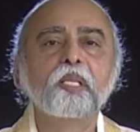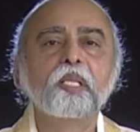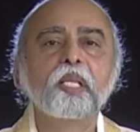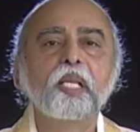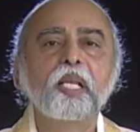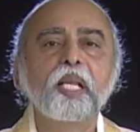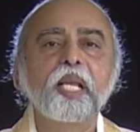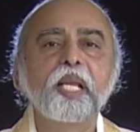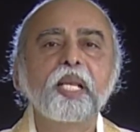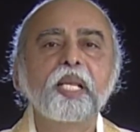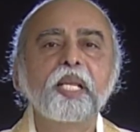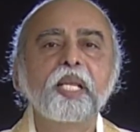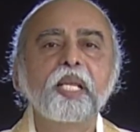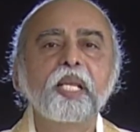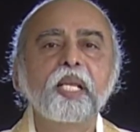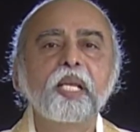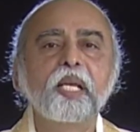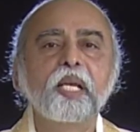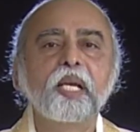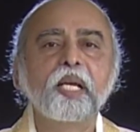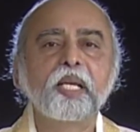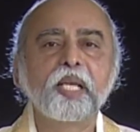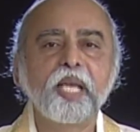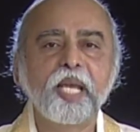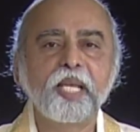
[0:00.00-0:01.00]
The lady
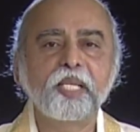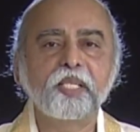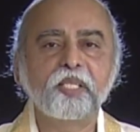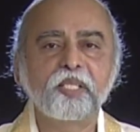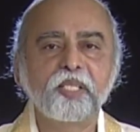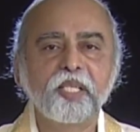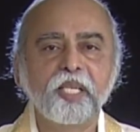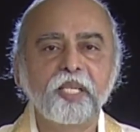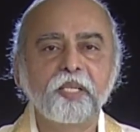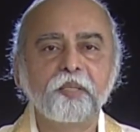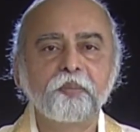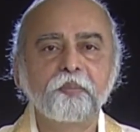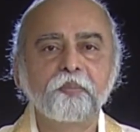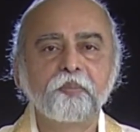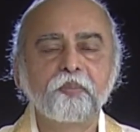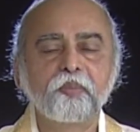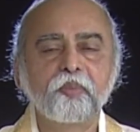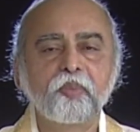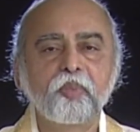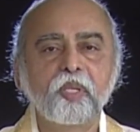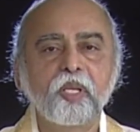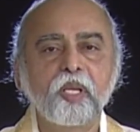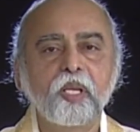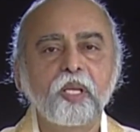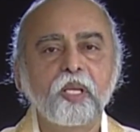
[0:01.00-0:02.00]
again said,
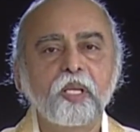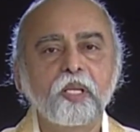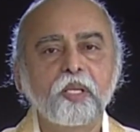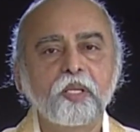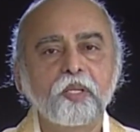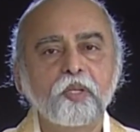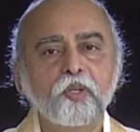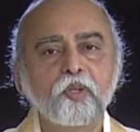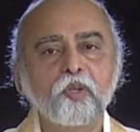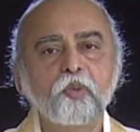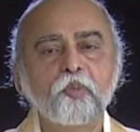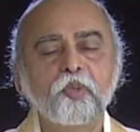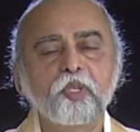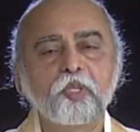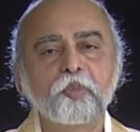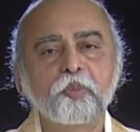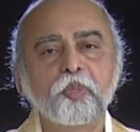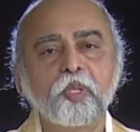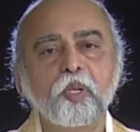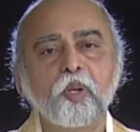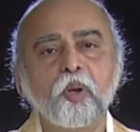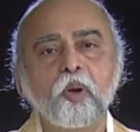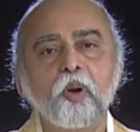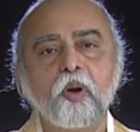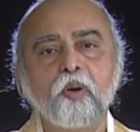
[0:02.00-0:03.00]
"You must
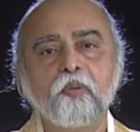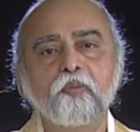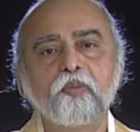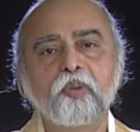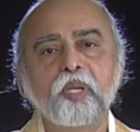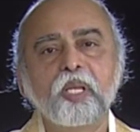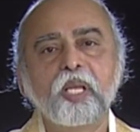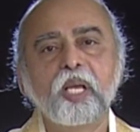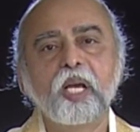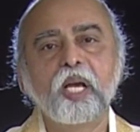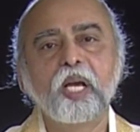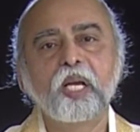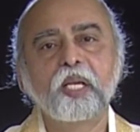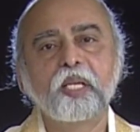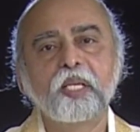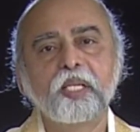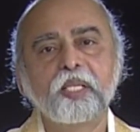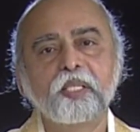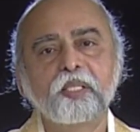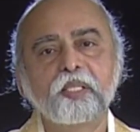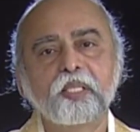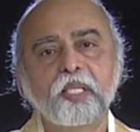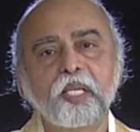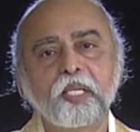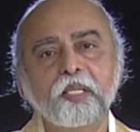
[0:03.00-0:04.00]
be awfully
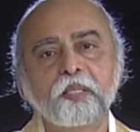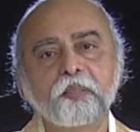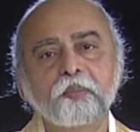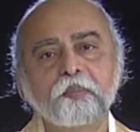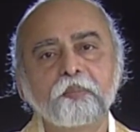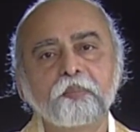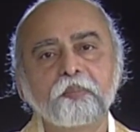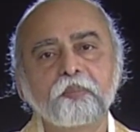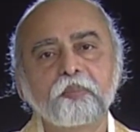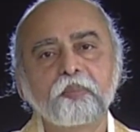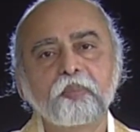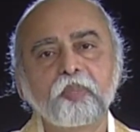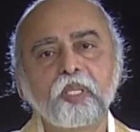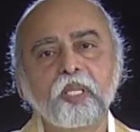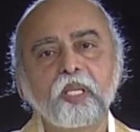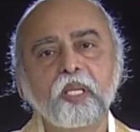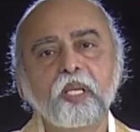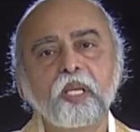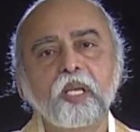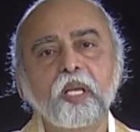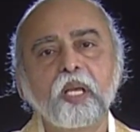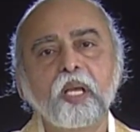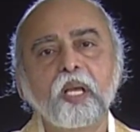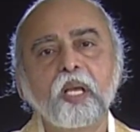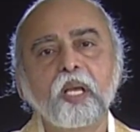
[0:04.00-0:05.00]
hungry, son.
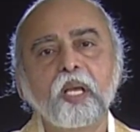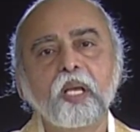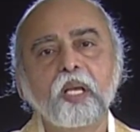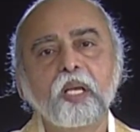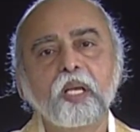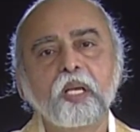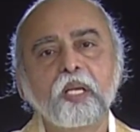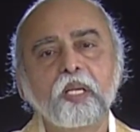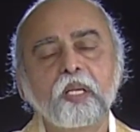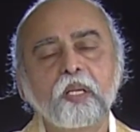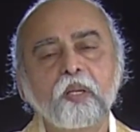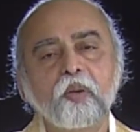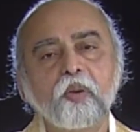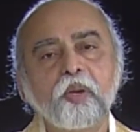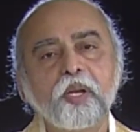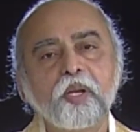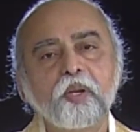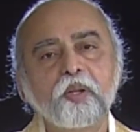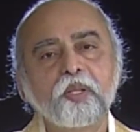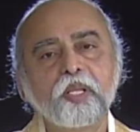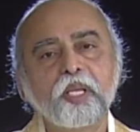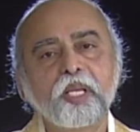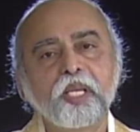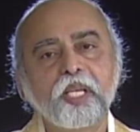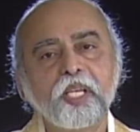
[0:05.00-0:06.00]
Go
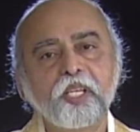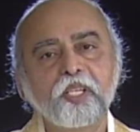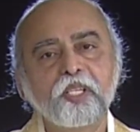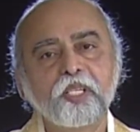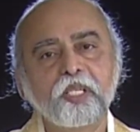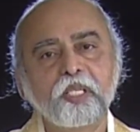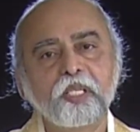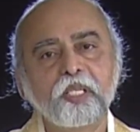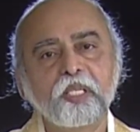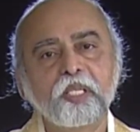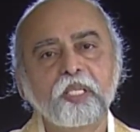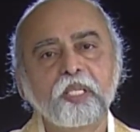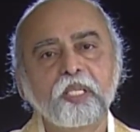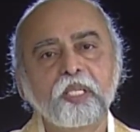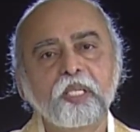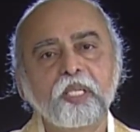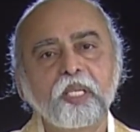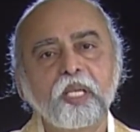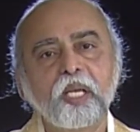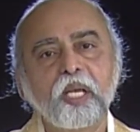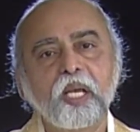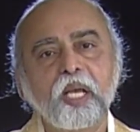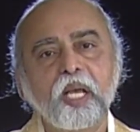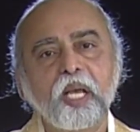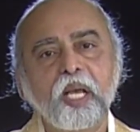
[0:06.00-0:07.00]
into the kitchen
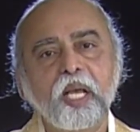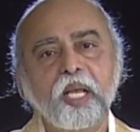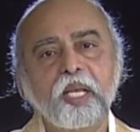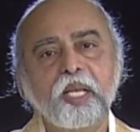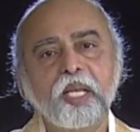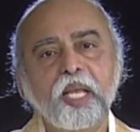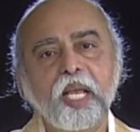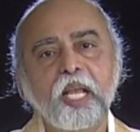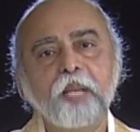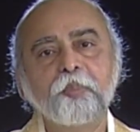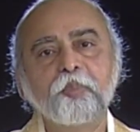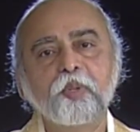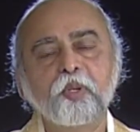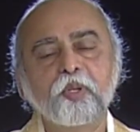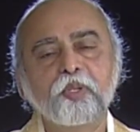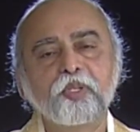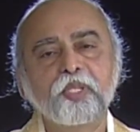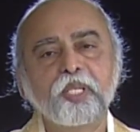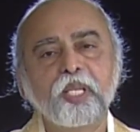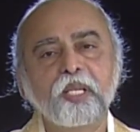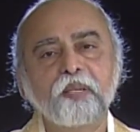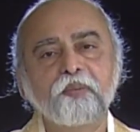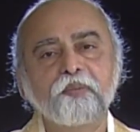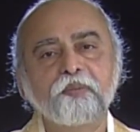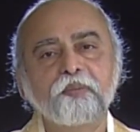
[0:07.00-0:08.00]
and help
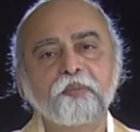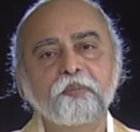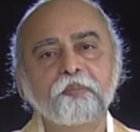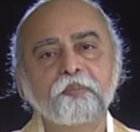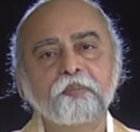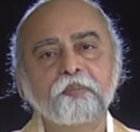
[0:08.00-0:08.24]
yourself."